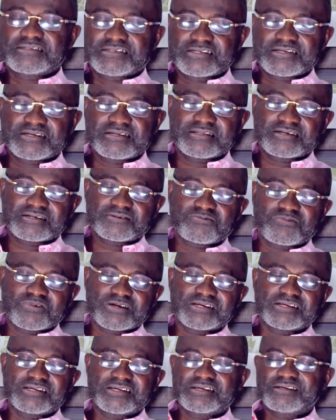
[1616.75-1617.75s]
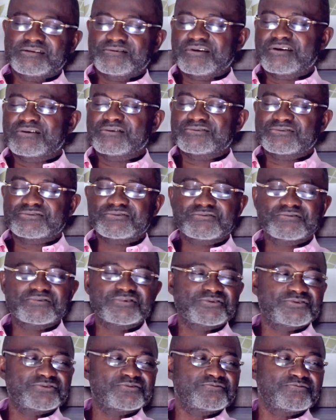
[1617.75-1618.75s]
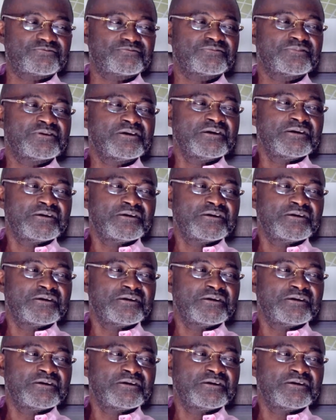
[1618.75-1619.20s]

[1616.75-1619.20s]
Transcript: say that one day you are also going to